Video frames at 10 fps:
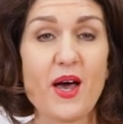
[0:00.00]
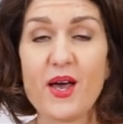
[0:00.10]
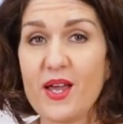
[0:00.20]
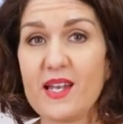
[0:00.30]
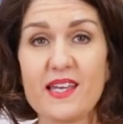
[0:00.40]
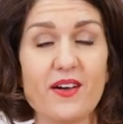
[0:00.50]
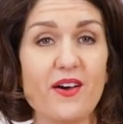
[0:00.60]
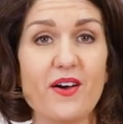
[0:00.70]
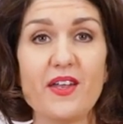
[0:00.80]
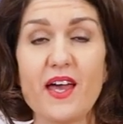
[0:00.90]
early
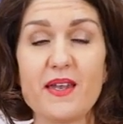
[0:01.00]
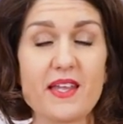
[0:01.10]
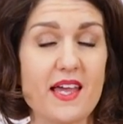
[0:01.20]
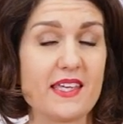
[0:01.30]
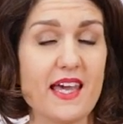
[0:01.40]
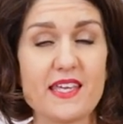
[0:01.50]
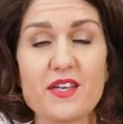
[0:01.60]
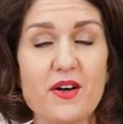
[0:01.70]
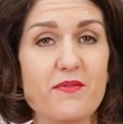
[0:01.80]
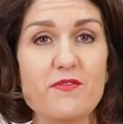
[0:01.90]
on and get
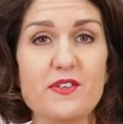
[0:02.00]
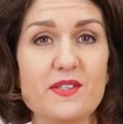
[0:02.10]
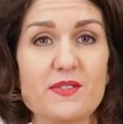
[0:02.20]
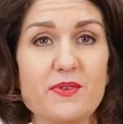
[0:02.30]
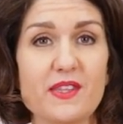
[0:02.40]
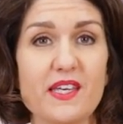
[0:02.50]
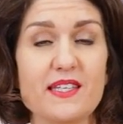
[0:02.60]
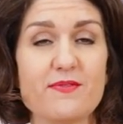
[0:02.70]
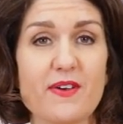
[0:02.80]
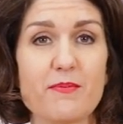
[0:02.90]
your confidence with
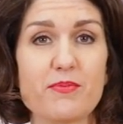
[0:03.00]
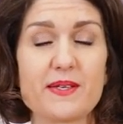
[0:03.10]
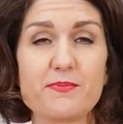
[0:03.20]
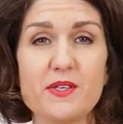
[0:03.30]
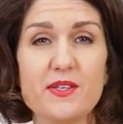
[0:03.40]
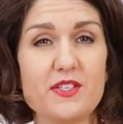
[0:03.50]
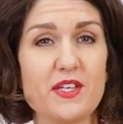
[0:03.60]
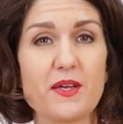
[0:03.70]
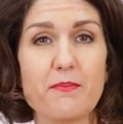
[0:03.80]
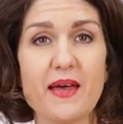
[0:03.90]
these fabrics, because
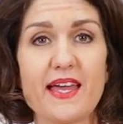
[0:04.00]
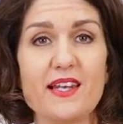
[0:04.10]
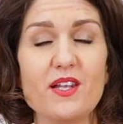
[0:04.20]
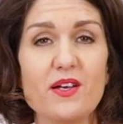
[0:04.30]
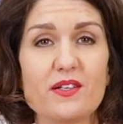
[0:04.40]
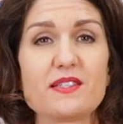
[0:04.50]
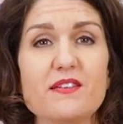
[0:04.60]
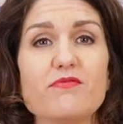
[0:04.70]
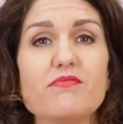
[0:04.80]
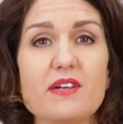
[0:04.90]
you can make lots
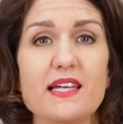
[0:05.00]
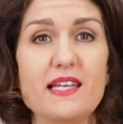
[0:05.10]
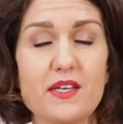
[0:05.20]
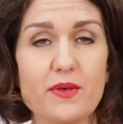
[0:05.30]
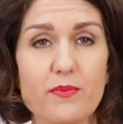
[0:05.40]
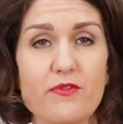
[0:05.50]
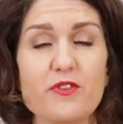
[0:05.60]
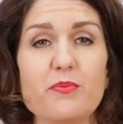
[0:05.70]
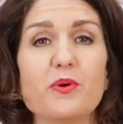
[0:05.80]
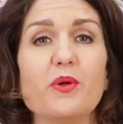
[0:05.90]
of really
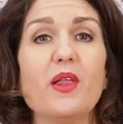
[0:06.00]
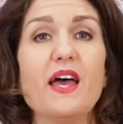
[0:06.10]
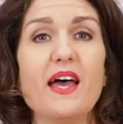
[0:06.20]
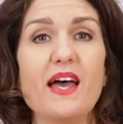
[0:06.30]
comfortable